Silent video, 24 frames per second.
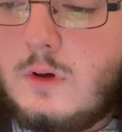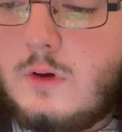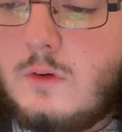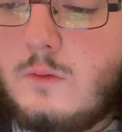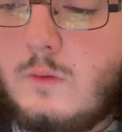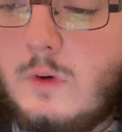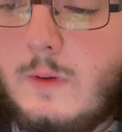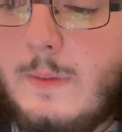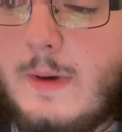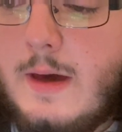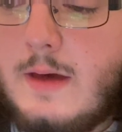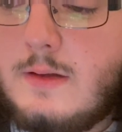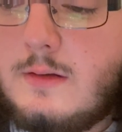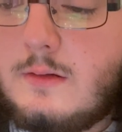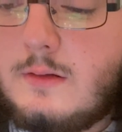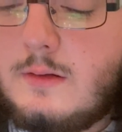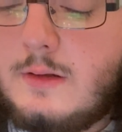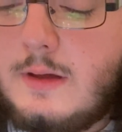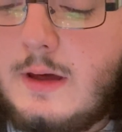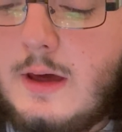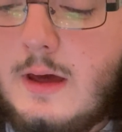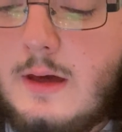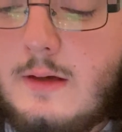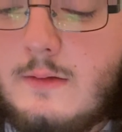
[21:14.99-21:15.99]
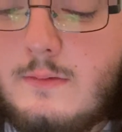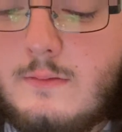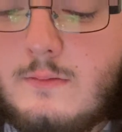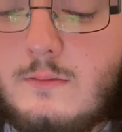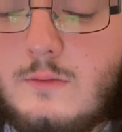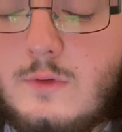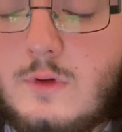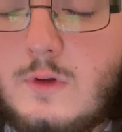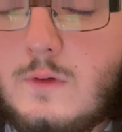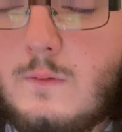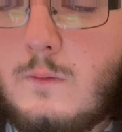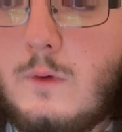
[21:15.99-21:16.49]
we basically
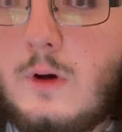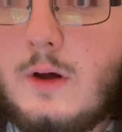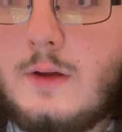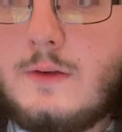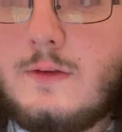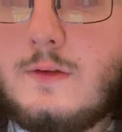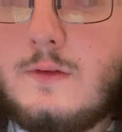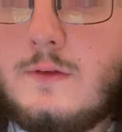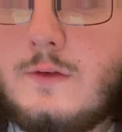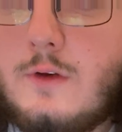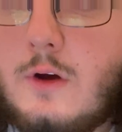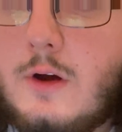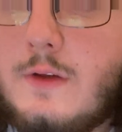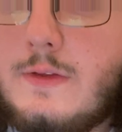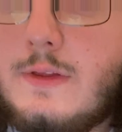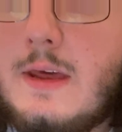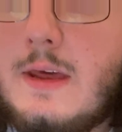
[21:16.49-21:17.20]
just want to start